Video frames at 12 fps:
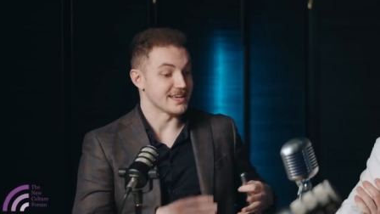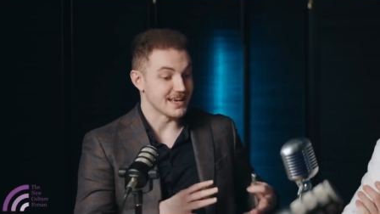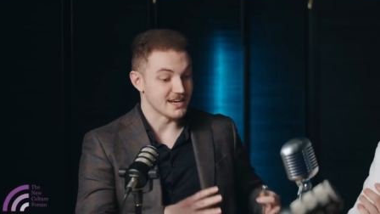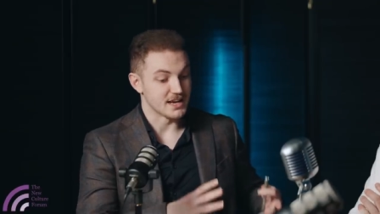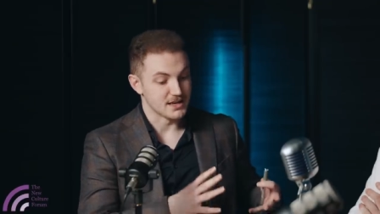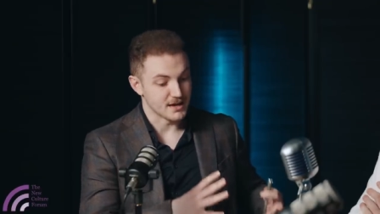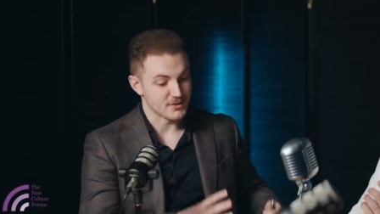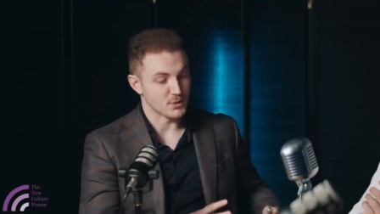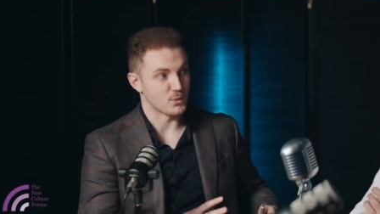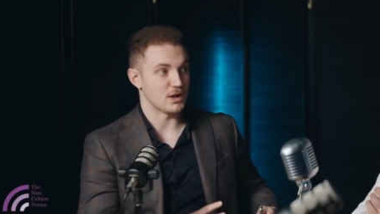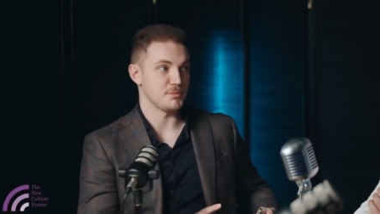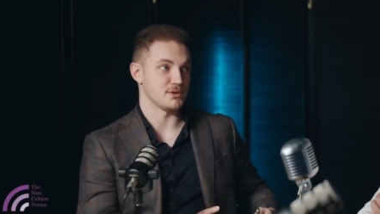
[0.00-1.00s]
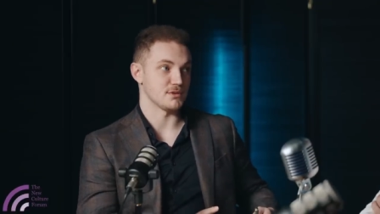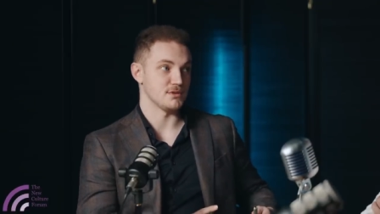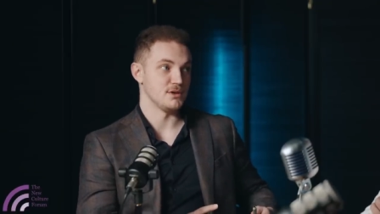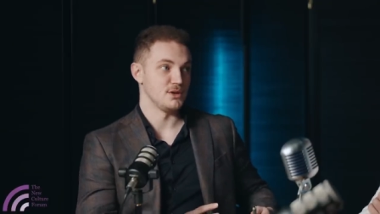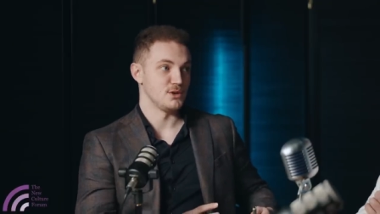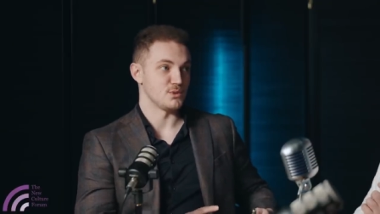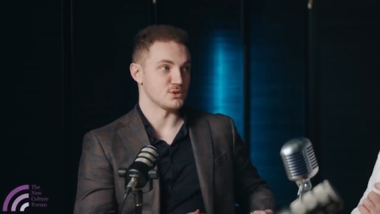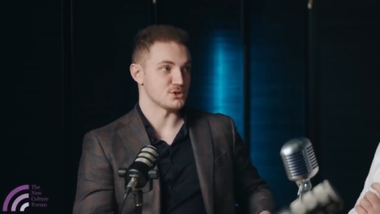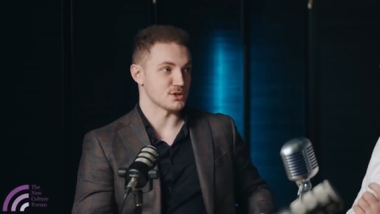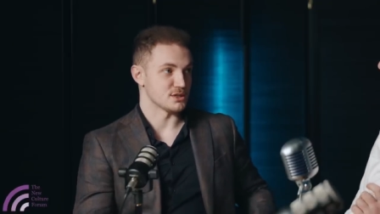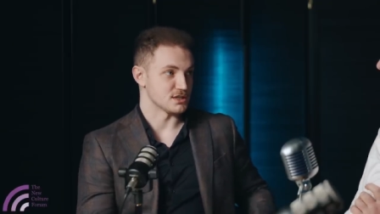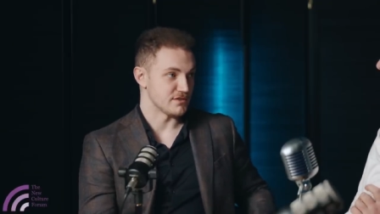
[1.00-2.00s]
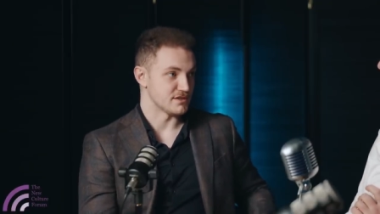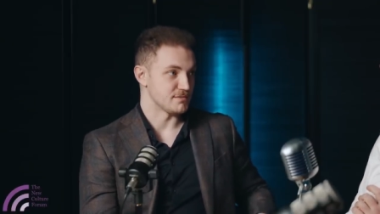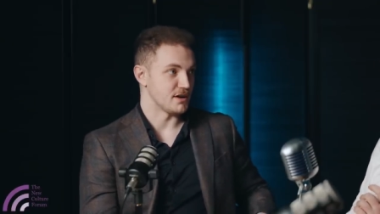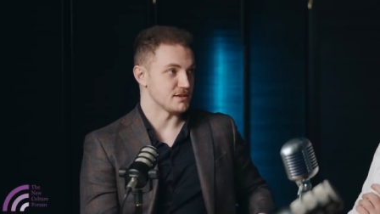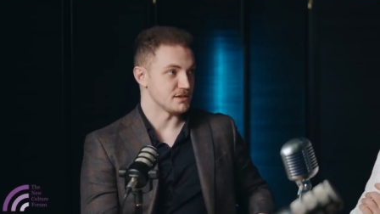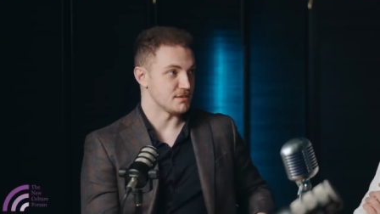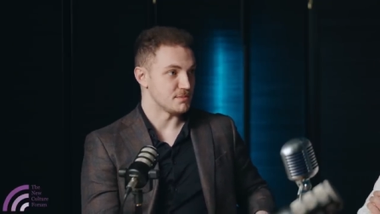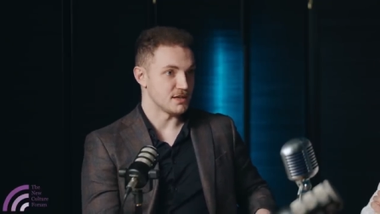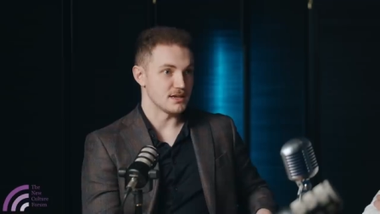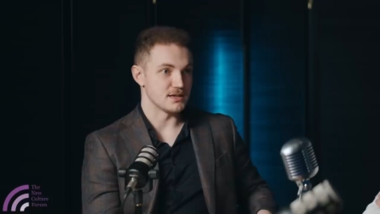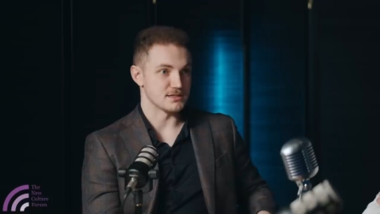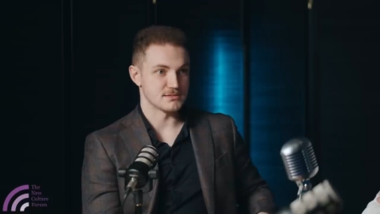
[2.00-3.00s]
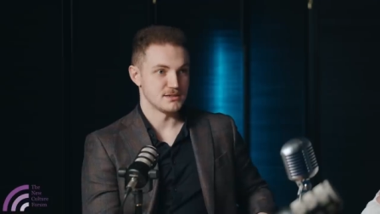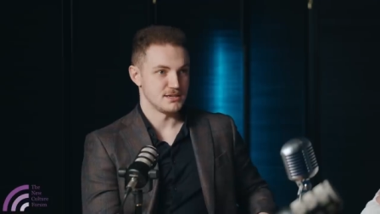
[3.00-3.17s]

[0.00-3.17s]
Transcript: Again, another weapon which the Conservative Party appears